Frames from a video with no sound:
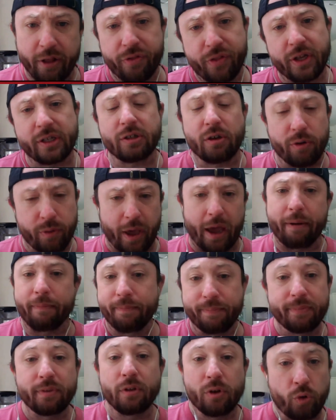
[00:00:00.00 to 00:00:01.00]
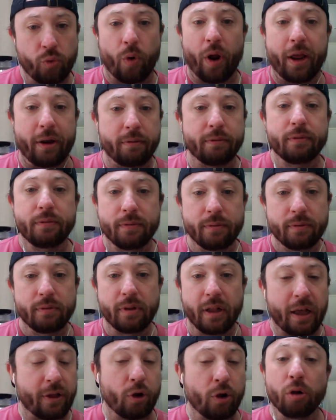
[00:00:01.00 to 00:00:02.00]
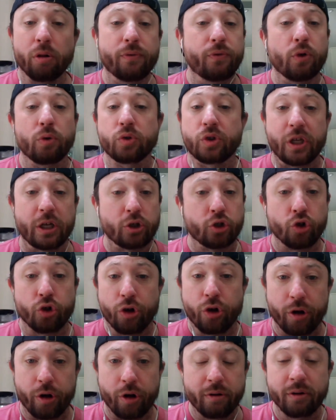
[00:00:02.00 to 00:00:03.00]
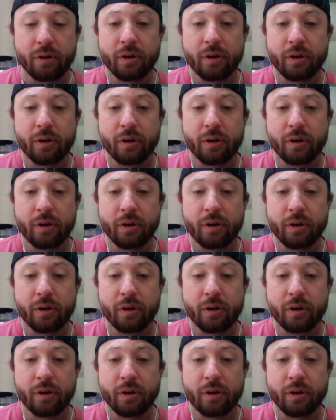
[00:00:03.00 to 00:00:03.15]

And this, okay, great. And all of those things are good.